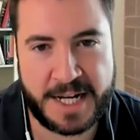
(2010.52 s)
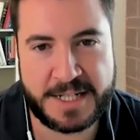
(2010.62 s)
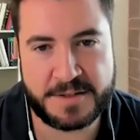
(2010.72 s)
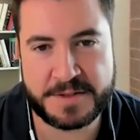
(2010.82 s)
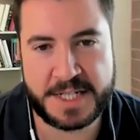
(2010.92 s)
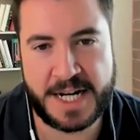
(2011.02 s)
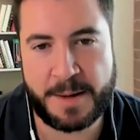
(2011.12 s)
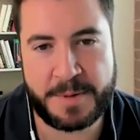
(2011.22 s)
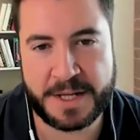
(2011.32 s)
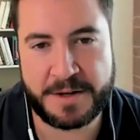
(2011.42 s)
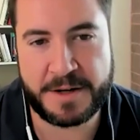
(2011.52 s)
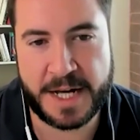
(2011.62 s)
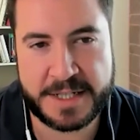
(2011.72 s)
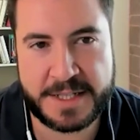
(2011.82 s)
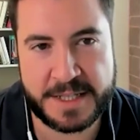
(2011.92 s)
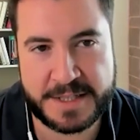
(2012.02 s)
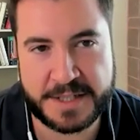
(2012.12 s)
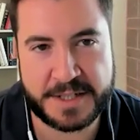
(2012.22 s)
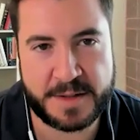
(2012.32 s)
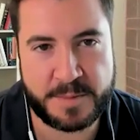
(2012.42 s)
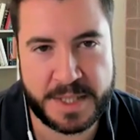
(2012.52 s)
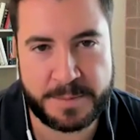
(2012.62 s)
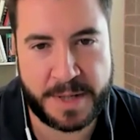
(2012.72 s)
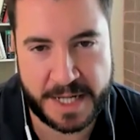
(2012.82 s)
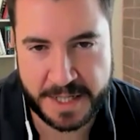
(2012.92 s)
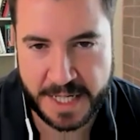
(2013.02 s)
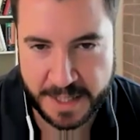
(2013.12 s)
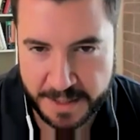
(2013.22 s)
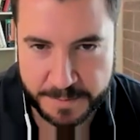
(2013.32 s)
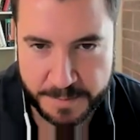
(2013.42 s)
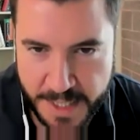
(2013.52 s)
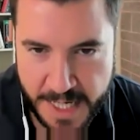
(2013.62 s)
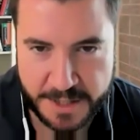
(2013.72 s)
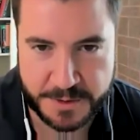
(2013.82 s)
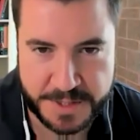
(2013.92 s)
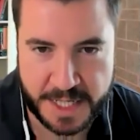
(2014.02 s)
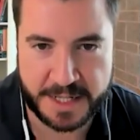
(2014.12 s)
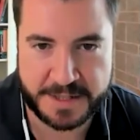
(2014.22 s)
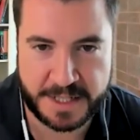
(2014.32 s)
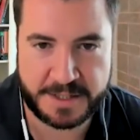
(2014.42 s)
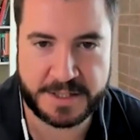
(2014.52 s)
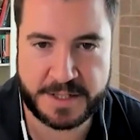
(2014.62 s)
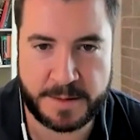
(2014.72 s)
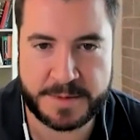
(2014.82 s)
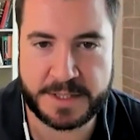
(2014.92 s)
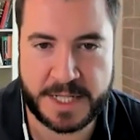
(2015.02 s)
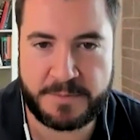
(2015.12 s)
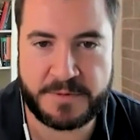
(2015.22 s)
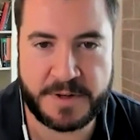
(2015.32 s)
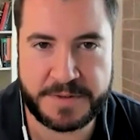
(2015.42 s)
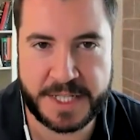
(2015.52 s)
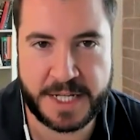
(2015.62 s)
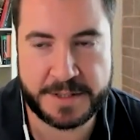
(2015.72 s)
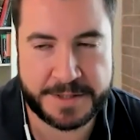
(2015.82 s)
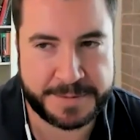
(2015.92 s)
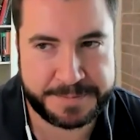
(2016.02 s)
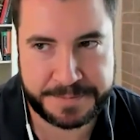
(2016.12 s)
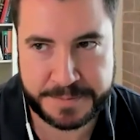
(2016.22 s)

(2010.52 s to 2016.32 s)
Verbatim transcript: I just don't see it happening at all. I see this as a complete pancaking exercise that it just comes on top of everything else,